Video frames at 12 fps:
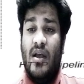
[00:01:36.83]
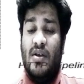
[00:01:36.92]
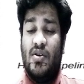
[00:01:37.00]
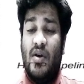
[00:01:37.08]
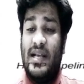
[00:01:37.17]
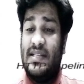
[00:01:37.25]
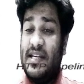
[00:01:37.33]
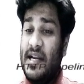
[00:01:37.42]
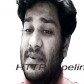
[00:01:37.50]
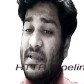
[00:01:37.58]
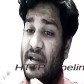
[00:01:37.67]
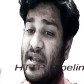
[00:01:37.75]
So
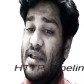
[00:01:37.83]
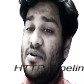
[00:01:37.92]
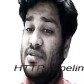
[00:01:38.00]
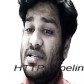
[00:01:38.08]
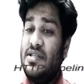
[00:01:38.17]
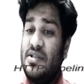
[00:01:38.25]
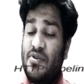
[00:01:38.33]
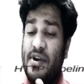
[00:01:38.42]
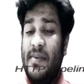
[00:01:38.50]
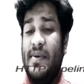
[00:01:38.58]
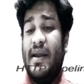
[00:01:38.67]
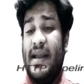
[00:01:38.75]
HTTP 3 uses
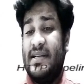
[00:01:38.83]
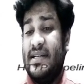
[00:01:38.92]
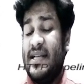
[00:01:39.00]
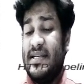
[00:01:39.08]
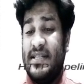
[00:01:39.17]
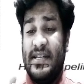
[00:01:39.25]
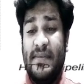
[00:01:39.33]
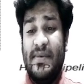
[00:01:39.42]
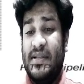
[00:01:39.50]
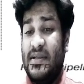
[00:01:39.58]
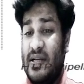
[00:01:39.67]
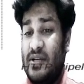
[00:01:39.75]
UDP connections,
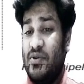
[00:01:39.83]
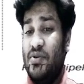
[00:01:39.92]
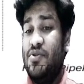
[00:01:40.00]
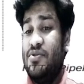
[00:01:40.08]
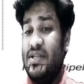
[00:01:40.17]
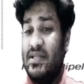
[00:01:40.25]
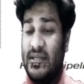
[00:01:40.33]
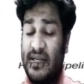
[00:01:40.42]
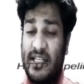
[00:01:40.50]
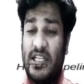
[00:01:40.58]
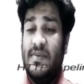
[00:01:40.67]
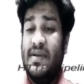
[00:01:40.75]
HTTP 2 uses
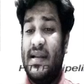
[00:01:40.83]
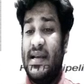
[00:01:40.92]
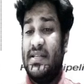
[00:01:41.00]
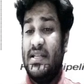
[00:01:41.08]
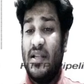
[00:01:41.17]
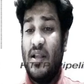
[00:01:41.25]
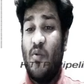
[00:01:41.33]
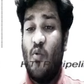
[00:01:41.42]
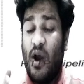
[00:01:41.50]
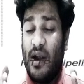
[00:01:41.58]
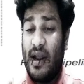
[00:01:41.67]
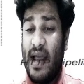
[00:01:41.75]
TCP connections. So
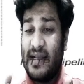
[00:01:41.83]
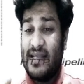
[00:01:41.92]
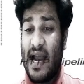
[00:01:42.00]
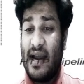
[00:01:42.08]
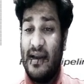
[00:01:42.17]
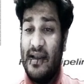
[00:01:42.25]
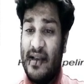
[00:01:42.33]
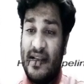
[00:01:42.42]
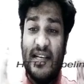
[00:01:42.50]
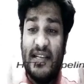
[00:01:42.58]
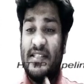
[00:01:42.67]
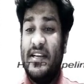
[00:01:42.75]
what exactly
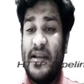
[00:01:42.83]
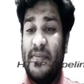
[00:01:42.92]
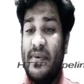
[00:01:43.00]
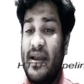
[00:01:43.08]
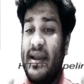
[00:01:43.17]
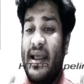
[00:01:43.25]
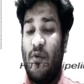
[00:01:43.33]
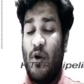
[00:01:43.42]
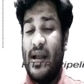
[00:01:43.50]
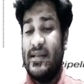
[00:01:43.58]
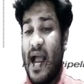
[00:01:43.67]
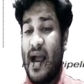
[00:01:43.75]
is HTTP and
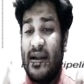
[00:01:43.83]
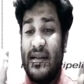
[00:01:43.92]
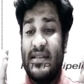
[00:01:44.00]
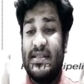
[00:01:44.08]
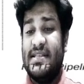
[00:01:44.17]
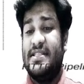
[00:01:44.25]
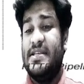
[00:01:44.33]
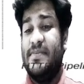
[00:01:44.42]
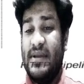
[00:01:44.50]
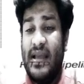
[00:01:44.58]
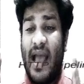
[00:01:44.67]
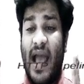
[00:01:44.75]
what exactly is
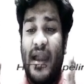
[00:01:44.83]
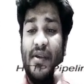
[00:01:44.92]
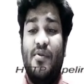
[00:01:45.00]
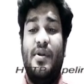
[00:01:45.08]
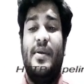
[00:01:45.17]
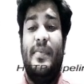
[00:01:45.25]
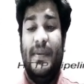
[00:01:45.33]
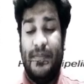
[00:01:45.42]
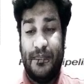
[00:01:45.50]
TCP and UDP?